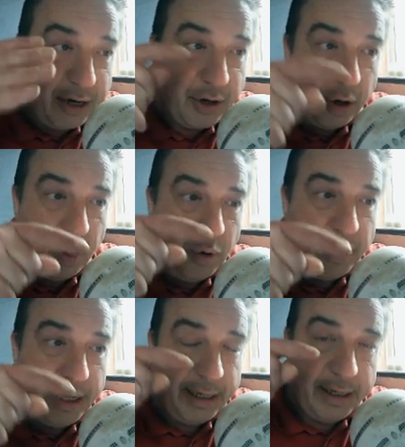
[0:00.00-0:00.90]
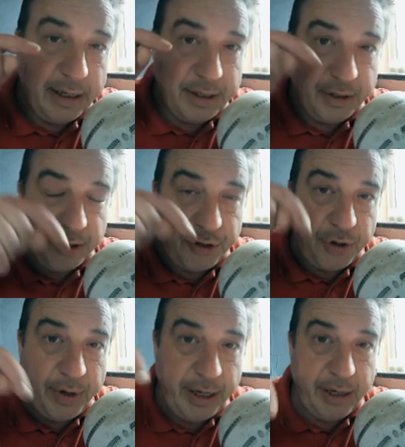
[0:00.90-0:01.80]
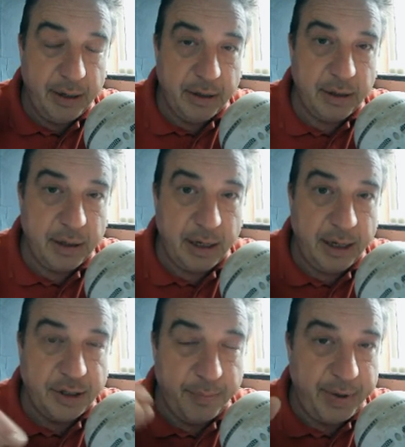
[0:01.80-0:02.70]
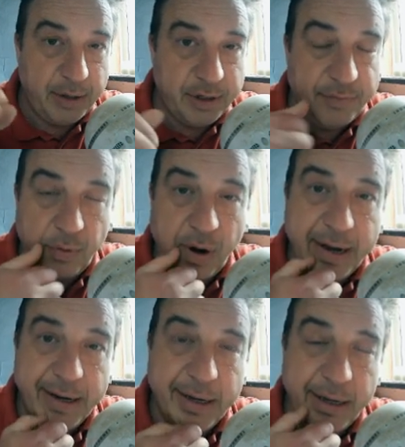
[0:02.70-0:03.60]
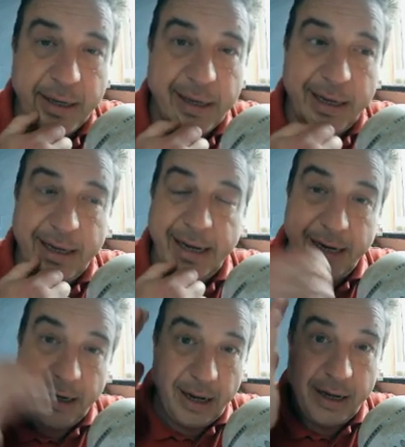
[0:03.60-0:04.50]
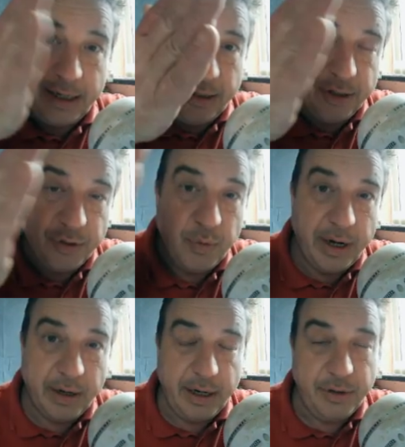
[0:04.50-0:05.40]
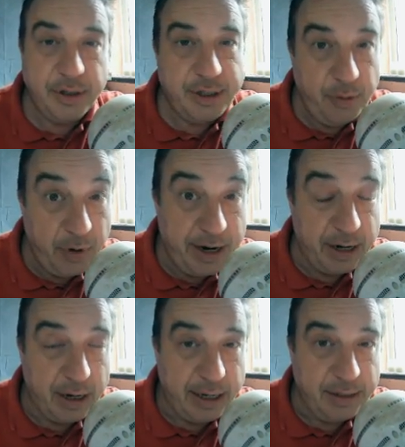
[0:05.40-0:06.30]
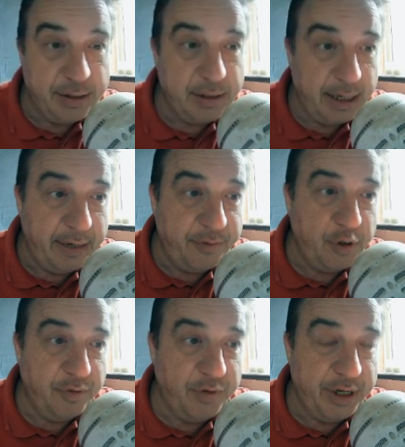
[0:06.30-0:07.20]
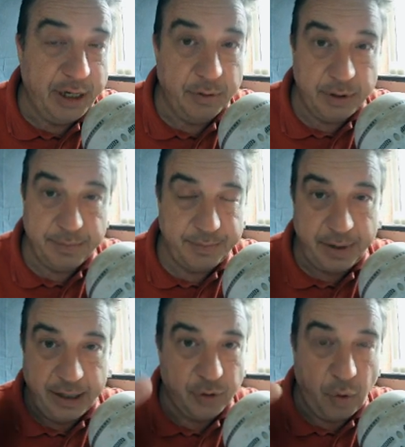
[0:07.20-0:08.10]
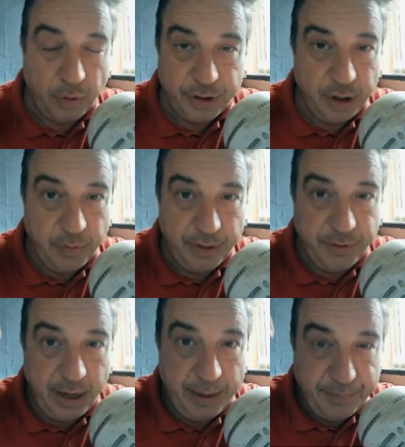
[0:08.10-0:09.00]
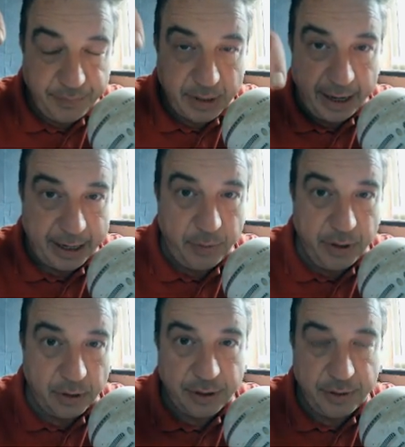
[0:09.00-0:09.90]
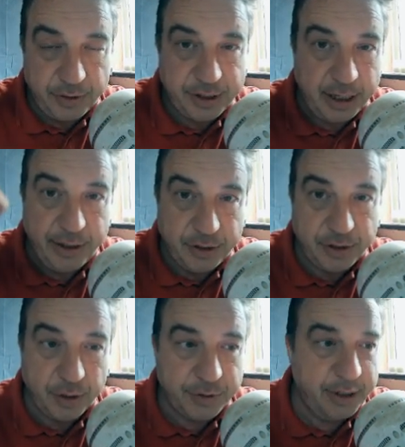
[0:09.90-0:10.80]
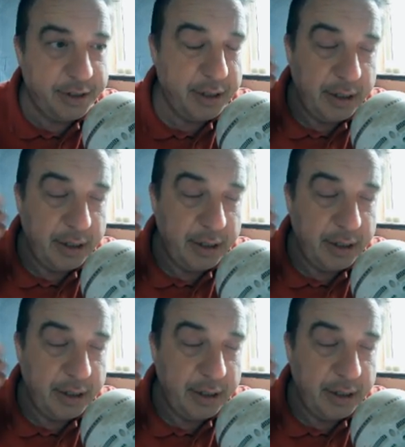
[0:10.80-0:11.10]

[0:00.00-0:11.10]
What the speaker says: not only is it the 3 as the belt of Orion, it aligns as well. And you can see where it aligns in future videos. And it's all to do with equinox of the sun and solstice.